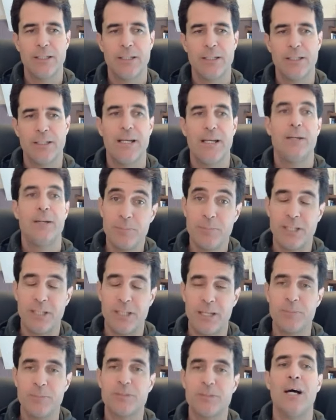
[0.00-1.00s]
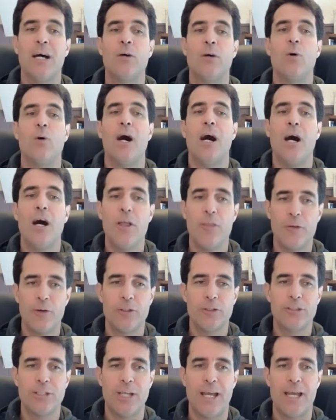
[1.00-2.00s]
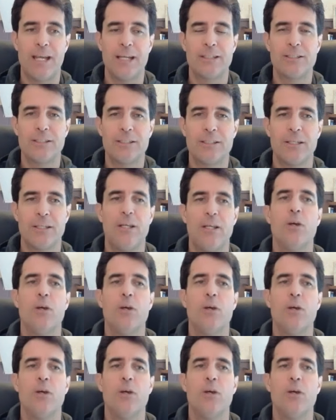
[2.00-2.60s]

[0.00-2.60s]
sometimes how others act,